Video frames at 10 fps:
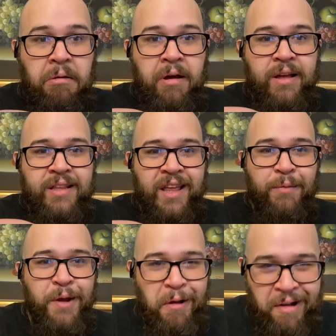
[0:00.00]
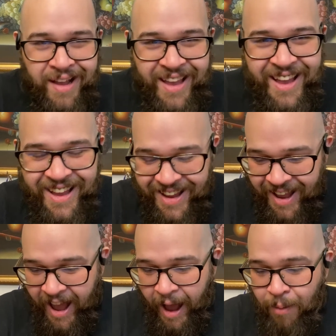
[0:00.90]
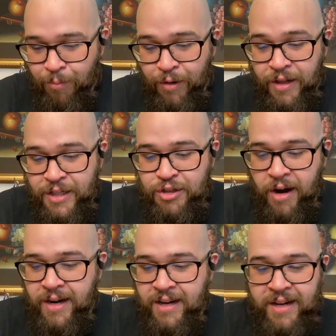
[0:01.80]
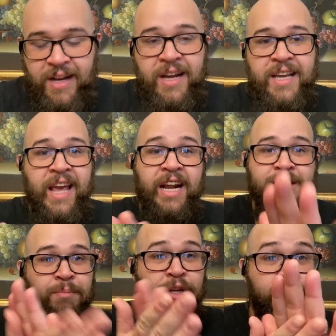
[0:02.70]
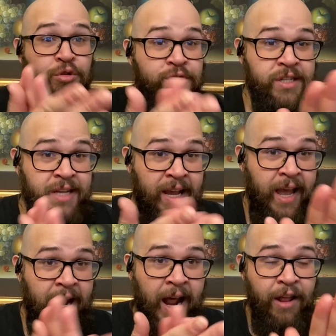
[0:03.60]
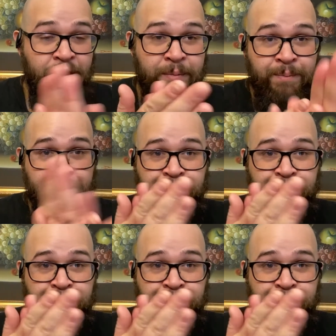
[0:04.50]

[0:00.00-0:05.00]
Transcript: there we go. I'm really trying to get as much use as I can out of them.